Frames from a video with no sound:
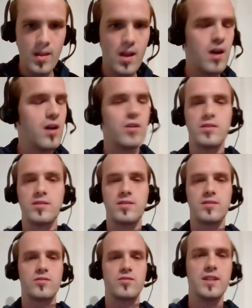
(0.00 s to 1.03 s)
Oh,
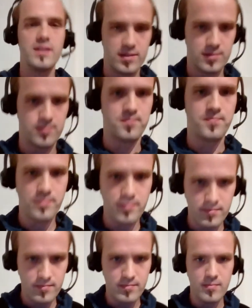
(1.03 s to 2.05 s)
it's great.
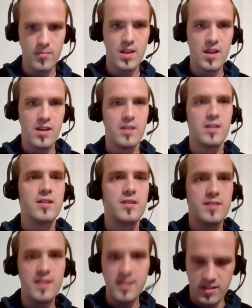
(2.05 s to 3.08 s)

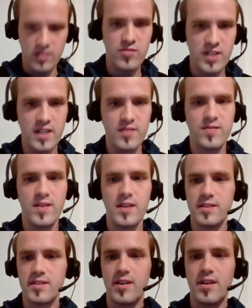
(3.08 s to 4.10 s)
These are really
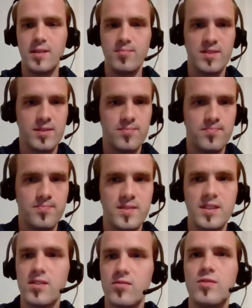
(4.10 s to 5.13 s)
fun times.
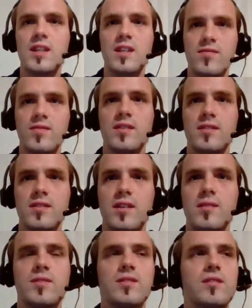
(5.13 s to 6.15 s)
These are really fun
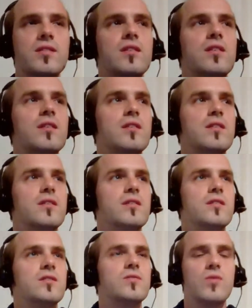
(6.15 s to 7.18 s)
times.
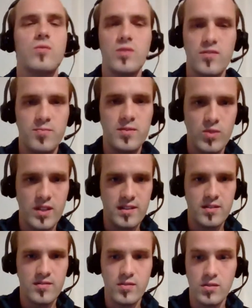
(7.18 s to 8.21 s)
It's what we've been
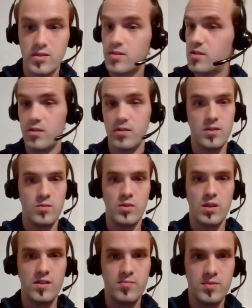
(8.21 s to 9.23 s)
waiting for, certainly
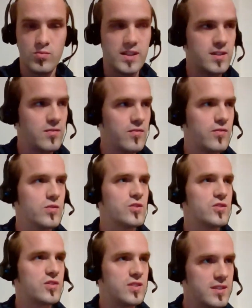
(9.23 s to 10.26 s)
what I've been waiting for
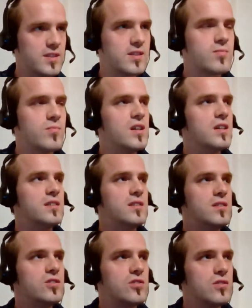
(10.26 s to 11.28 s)
since my
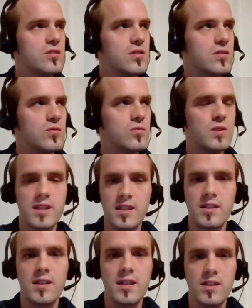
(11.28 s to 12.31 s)
initial
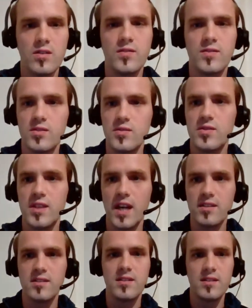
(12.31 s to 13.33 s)
awakening of
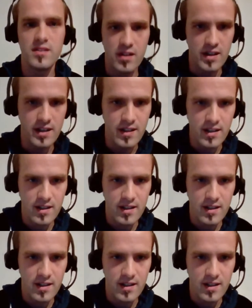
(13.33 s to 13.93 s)
2009.